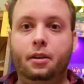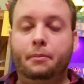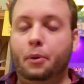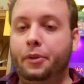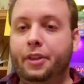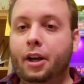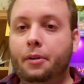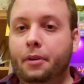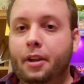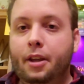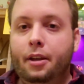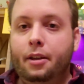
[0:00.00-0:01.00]
but without
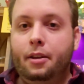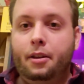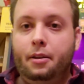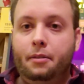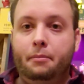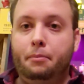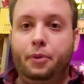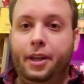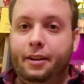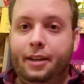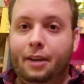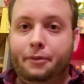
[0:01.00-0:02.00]

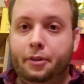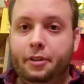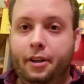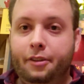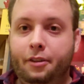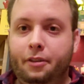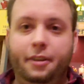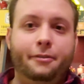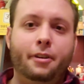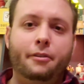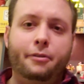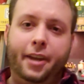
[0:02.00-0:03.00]
blatant advertising. Like,
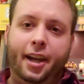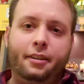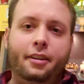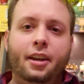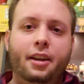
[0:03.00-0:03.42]
fun fact,